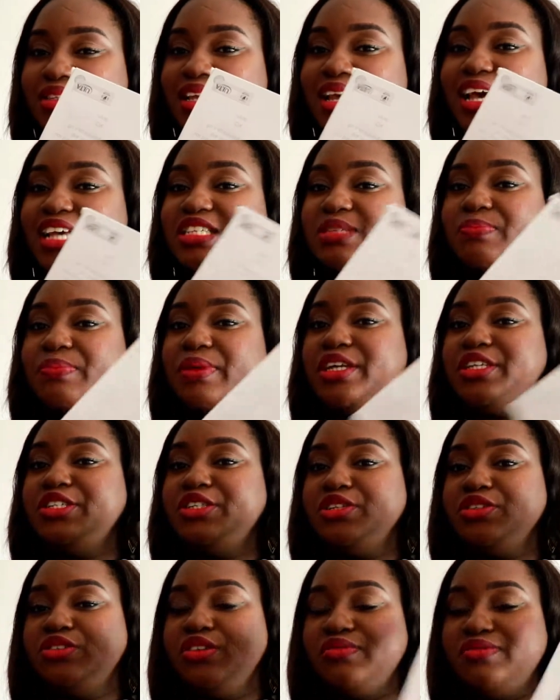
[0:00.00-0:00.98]
It has
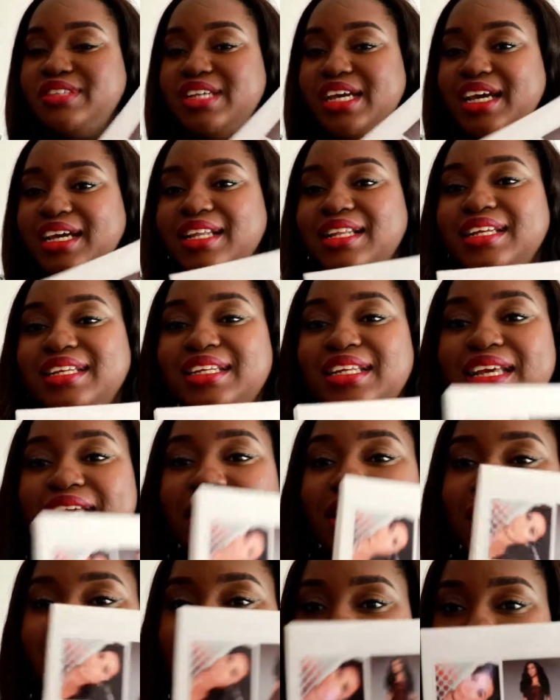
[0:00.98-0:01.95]
pictures of Jaclyn
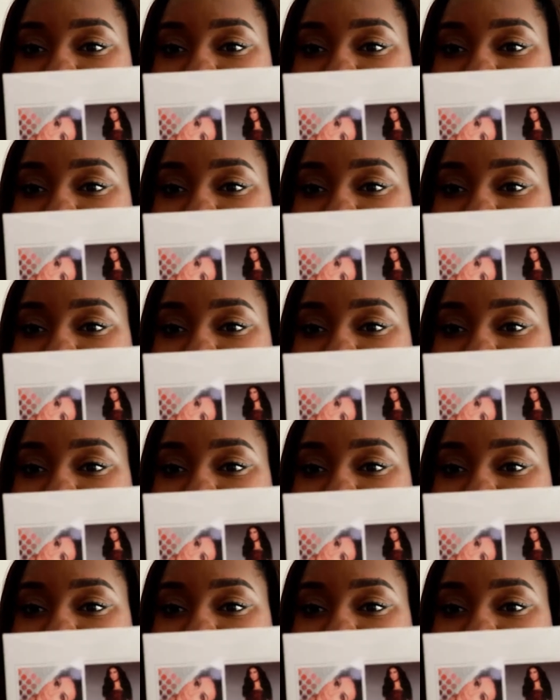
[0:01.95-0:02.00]
Hill